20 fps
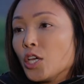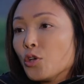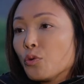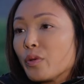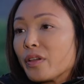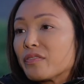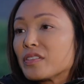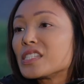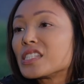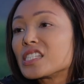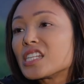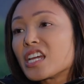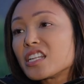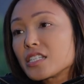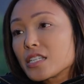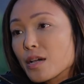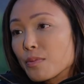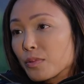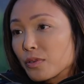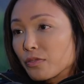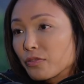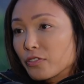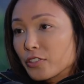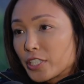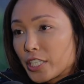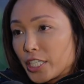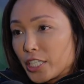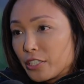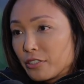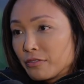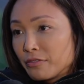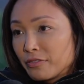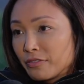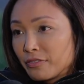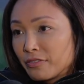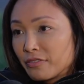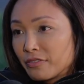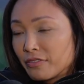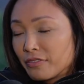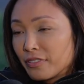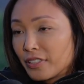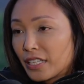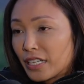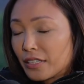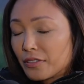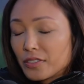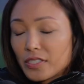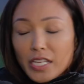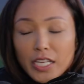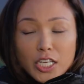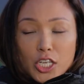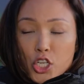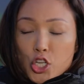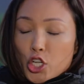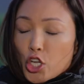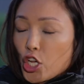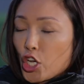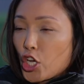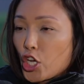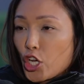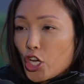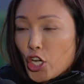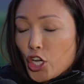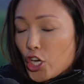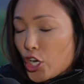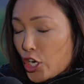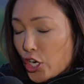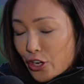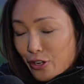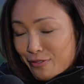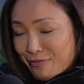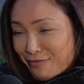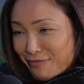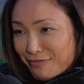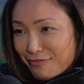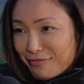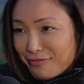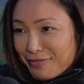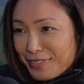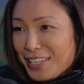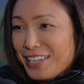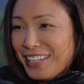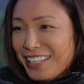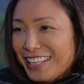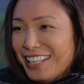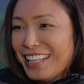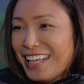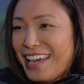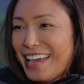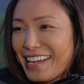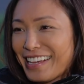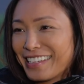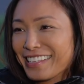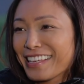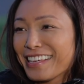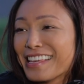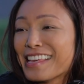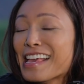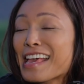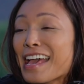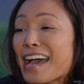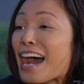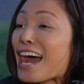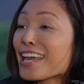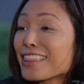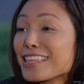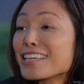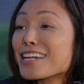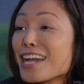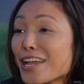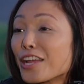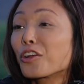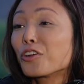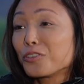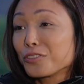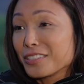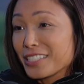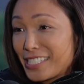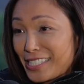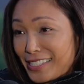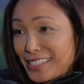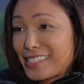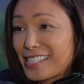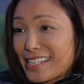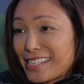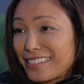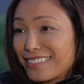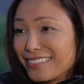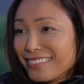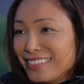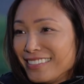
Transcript: We have a stunt double for you. And I was like, no. Like, I think I earned this seat.